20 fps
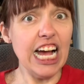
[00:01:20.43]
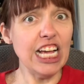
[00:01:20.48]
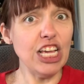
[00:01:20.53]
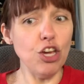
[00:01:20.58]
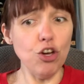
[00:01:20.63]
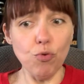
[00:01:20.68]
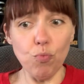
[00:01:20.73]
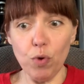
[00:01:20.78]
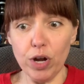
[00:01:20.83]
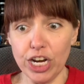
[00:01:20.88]

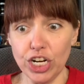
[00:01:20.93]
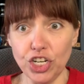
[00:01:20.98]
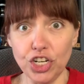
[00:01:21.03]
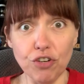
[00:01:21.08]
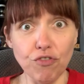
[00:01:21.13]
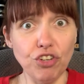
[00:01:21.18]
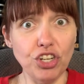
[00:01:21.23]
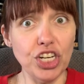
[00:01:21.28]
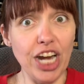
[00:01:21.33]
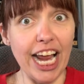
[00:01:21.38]
You, what did
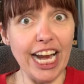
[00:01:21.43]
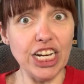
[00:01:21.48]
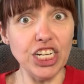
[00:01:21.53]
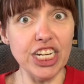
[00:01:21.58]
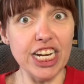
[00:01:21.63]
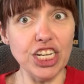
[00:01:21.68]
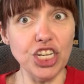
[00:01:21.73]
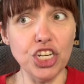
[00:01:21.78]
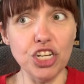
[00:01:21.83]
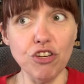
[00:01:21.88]
you
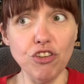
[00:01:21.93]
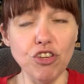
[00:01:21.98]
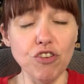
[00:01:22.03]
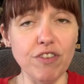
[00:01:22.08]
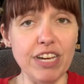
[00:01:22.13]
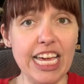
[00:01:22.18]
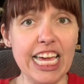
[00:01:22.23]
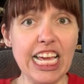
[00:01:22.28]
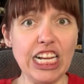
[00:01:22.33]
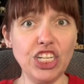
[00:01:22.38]
change into?
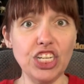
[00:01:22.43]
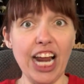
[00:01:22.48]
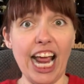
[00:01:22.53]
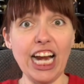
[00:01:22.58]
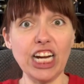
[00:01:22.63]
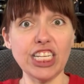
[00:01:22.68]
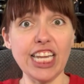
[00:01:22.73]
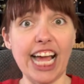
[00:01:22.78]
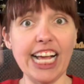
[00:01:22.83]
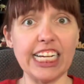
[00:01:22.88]
You? He
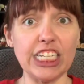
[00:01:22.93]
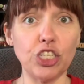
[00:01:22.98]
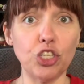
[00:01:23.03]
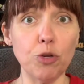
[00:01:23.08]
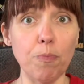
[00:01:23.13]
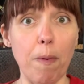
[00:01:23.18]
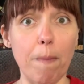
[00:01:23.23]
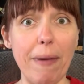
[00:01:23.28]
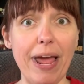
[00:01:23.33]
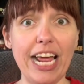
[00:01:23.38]
changed like a
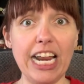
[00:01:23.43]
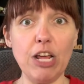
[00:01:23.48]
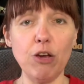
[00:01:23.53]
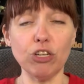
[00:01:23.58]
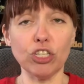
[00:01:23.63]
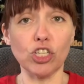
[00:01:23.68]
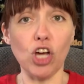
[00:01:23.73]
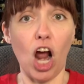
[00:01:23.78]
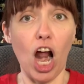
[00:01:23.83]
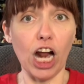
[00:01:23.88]
Superman. He
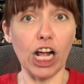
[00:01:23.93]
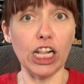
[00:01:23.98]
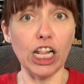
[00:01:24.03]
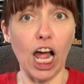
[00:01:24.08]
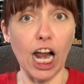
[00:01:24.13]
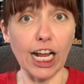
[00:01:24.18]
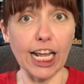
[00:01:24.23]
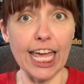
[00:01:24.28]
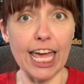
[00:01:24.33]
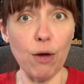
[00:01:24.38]
was Clark
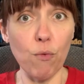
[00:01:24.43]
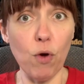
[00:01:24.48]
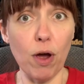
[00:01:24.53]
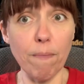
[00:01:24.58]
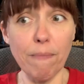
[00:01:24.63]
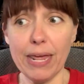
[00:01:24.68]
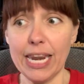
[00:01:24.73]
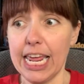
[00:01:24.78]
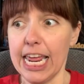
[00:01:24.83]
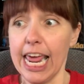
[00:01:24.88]
Kent
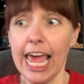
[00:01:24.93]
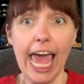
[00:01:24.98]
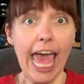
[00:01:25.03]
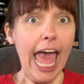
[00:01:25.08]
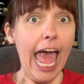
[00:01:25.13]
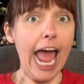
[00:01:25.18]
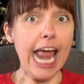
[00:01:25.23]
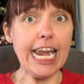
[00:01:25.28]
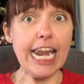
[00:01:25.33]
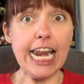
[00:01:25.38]
1 minute,
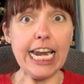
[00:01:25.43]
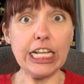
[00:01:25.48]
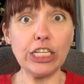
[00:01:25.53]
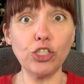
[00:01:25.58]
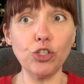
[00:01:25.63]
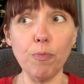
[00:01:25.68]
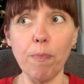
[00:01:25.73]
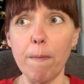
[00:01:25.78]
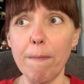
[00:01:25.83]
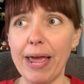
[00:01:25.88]
and then
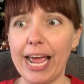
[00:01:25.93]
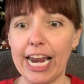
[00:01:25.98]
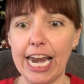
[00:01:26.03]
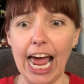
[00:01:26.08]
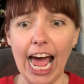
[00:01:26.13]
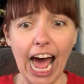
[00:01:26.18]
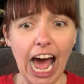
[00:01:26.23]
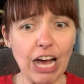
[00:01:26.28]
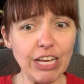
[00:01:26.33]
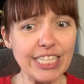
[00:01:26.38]
he's Superman.
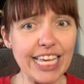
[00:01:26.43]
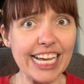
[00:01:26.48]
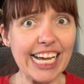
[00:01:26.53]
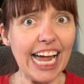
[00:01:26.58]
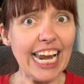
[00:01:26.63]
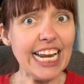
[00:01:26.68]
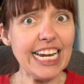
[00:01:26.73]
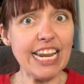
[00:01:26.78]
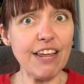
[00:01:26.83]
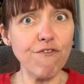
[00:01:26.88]
I was like,
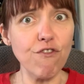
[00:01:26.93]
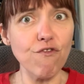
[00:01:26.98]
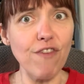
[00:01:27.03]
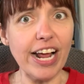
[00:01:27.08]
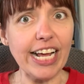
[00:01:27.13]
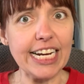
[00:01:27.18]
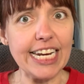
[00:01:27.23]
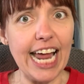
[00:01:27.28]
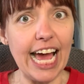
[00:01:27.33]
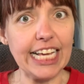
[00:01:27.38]
I didn't even
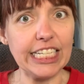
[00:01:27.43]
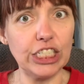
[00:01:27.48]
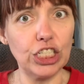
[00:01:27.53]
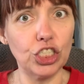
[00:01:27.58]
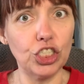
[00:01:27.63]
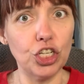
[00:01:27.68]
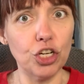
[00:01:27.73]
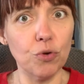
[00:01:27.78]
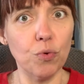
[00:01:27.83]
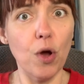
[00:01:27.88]
recognize the
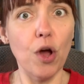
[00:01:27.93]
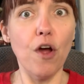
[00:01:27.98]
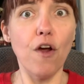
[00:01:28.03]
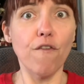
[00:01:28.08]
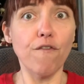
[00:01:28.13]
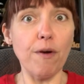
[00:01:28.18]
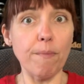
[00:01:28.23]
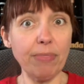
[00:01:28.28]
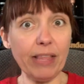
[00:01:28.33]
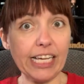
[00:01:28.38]
two
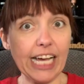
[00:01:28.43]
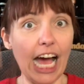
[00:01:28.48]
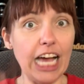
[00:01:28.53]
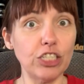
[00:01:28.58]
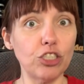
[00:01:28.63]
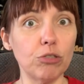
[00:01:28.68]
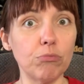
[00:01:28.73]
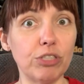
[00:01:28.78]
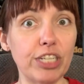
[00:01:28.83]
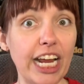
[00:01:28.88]
from the
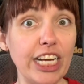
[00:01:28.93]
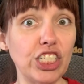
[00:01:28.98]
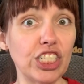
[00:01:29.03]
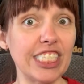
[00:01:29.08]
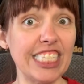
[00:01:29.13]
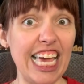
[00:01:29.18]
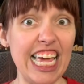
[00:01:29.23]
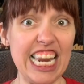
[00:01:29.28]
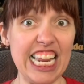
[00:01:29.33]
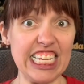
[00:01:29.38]
costume
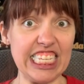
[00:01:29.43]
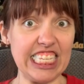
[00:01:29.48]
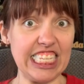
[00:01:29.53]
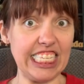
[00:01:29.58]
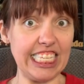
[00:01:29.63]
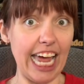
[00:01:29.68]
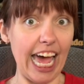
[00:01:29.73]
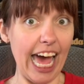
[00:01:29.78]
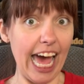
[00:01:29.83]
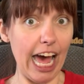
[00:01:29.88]
changes in his
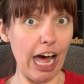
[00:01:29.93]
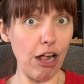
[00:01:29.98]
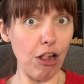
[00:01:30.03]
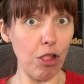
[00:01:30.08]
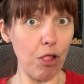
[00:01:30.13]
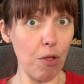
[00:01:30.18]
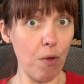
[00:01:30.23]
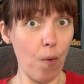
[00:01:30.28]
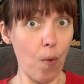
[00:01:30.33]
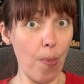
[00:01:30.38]
style.